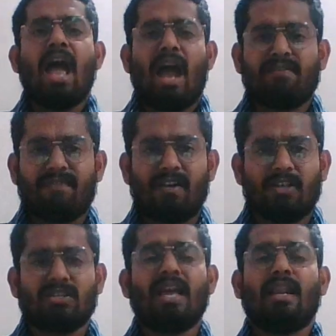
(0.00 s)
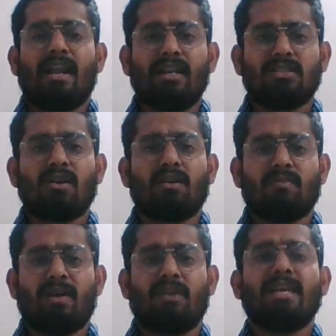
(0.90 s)
At first, let us talk
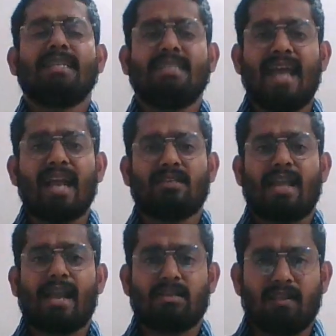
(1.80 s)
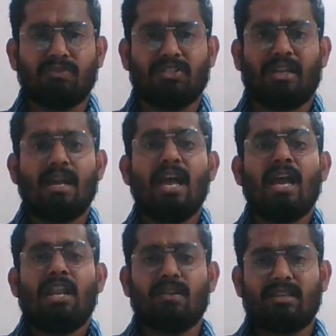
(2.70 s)
about tax exemption.
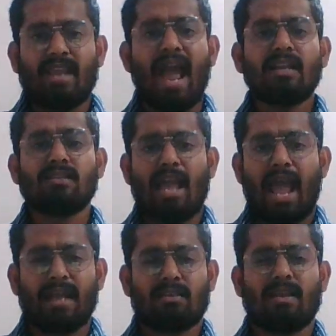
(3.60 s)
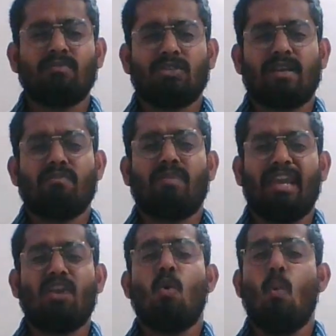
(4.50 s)
Now, tax exemption
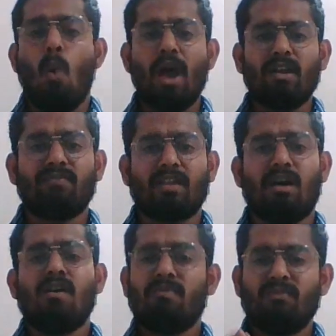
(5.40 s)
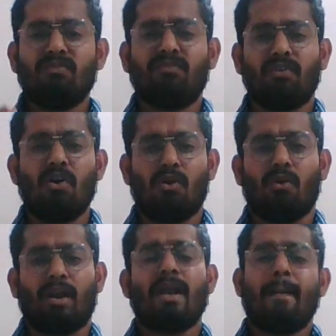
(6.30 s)
being one the
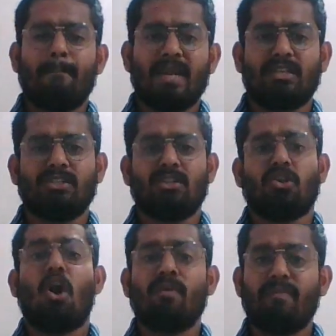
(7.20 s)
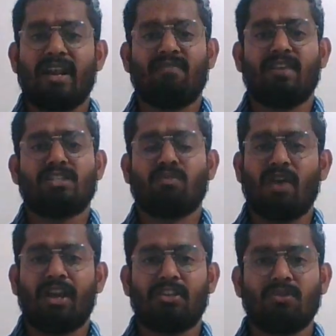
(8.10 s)
four measures or benefits
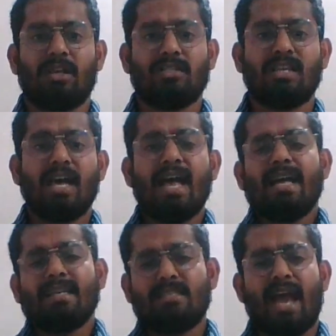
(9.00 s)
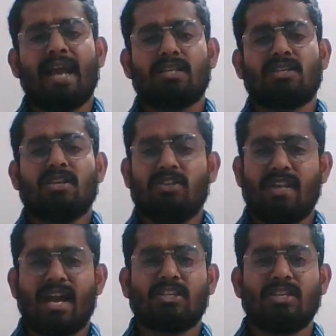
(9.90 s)
provided to us. Tax
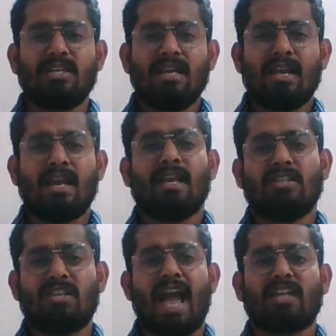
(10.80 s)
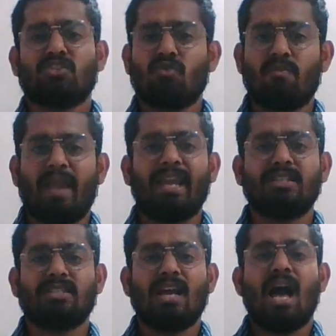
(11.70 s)
deduction, tax
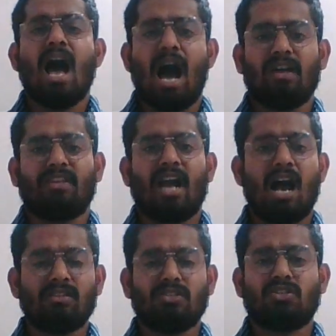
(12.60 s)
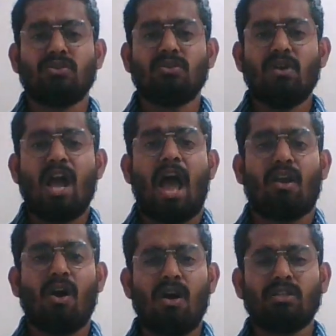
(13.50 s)
rebates are the other two, and
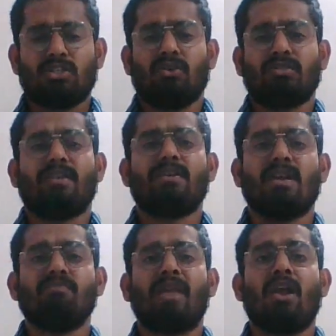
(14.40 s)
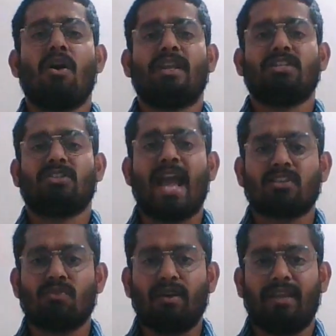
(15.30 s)
also there is something called as
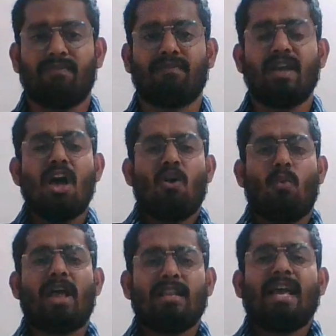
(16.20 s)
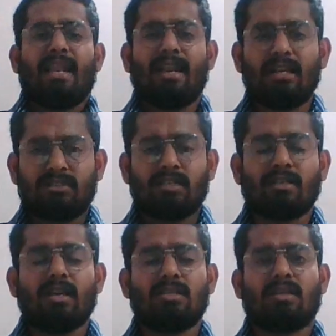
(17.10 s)
tax relief. Well, let us
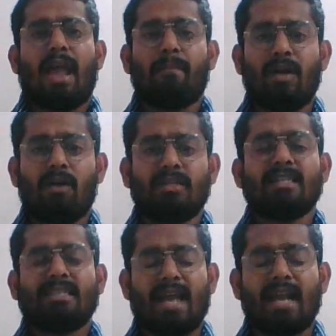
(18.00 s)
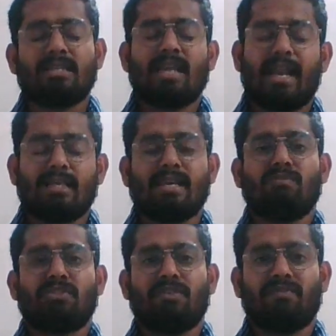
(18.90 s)
discuss about tax
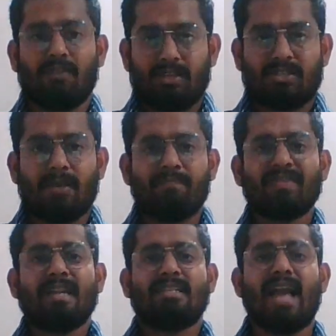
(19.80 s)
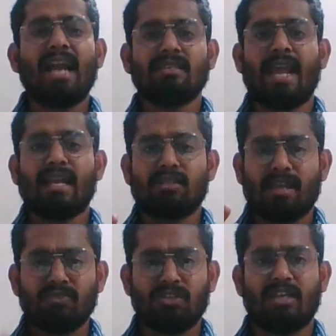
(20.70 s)
exemption first. Tax
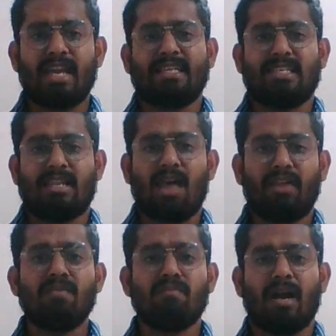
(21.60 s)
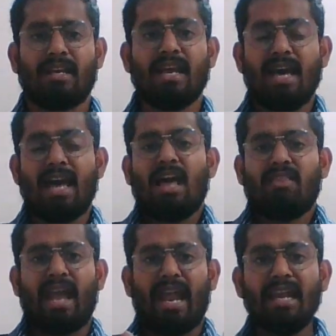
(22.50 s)
exemption is nothing but
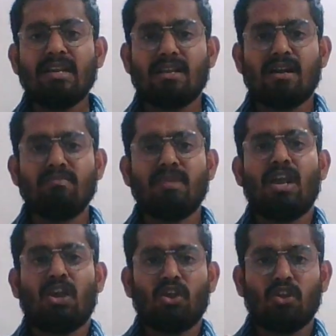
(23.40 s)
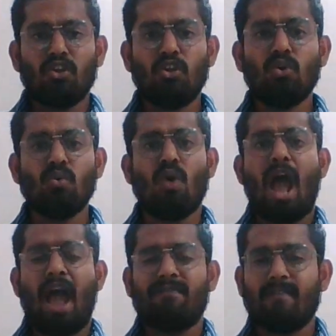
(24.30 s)
the income you
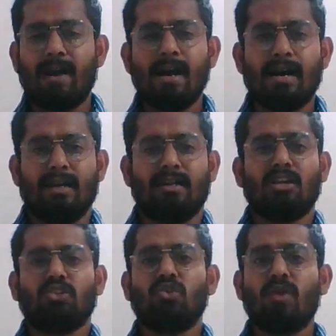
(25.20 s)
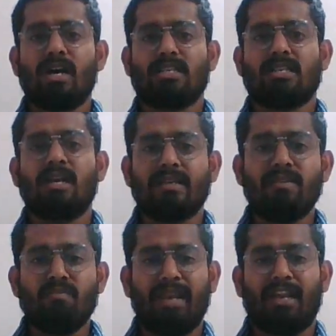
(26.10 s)
have earned through a
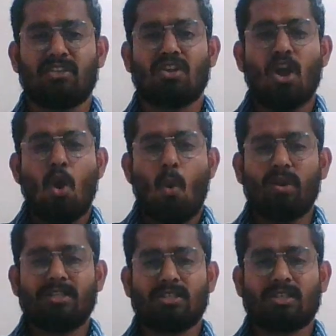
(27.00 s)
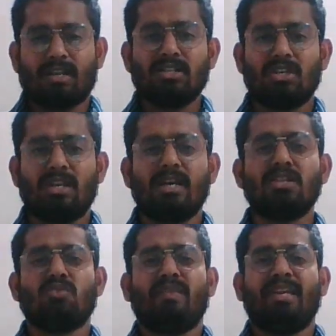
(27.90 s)
certain means, which is considered
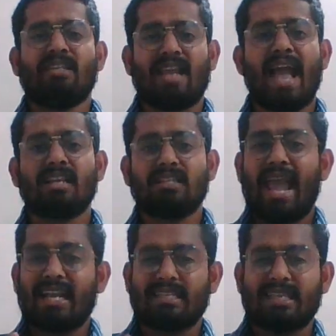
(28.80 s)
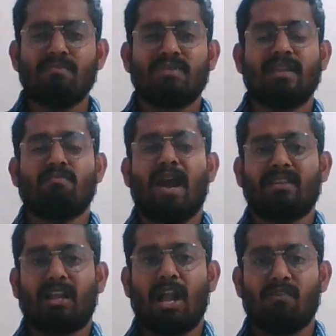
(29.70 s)
to be tax exempted by
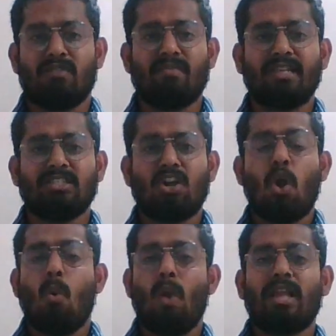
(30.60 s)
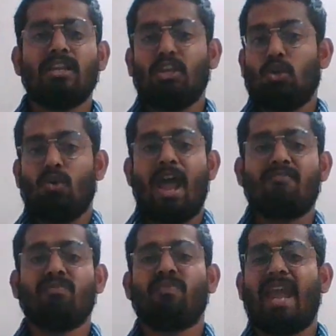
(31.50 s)
the government. Well, you don't have
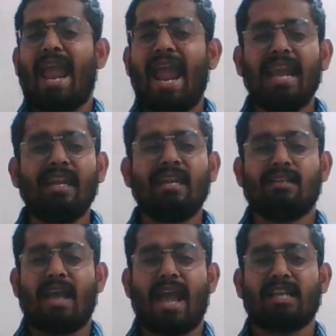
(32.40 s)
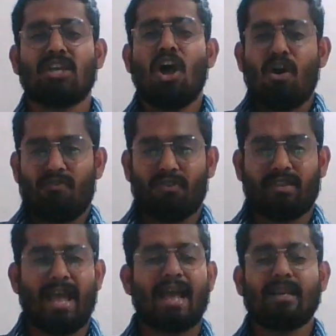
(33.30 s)
to pay any tax for
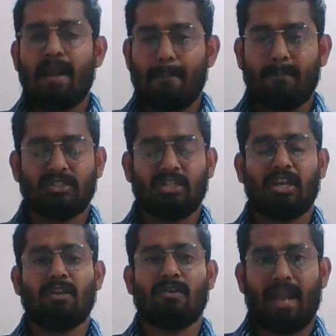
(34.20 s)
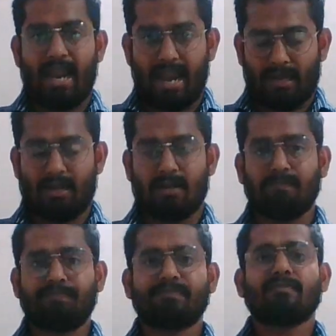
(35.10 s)
that particular income.
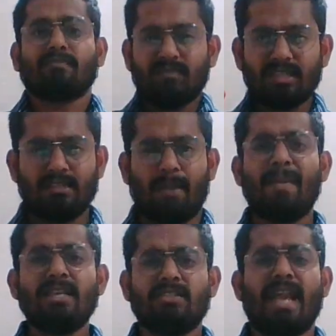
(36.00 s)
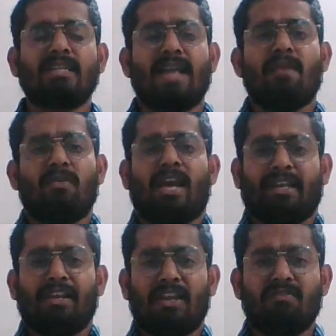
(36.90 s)
The best example I
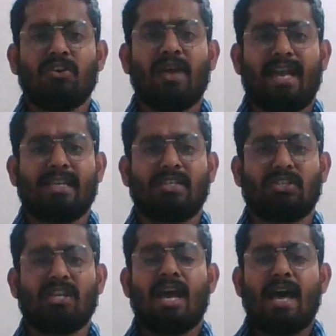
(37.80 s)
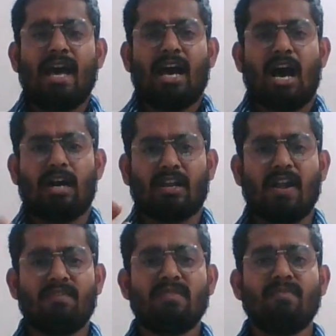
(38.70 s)
can give you is our
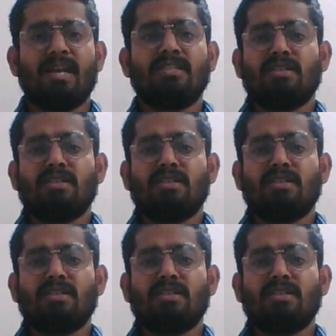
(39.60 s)
government